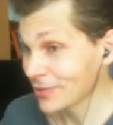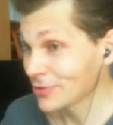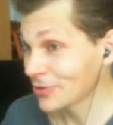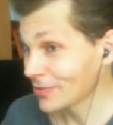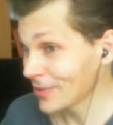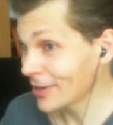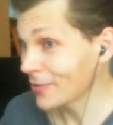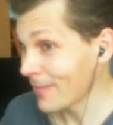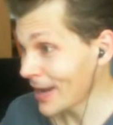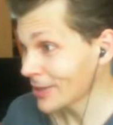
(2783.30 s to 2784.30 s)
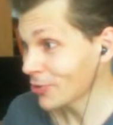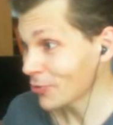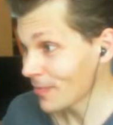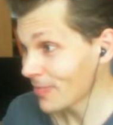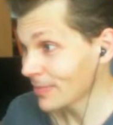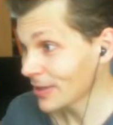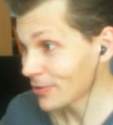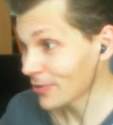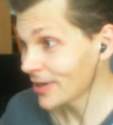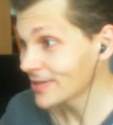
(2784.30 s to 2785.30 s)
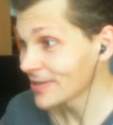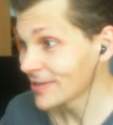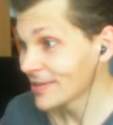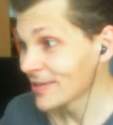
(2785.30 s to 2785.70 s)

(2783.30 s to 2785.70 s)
which, as it turns out, is mainly on the Republic side.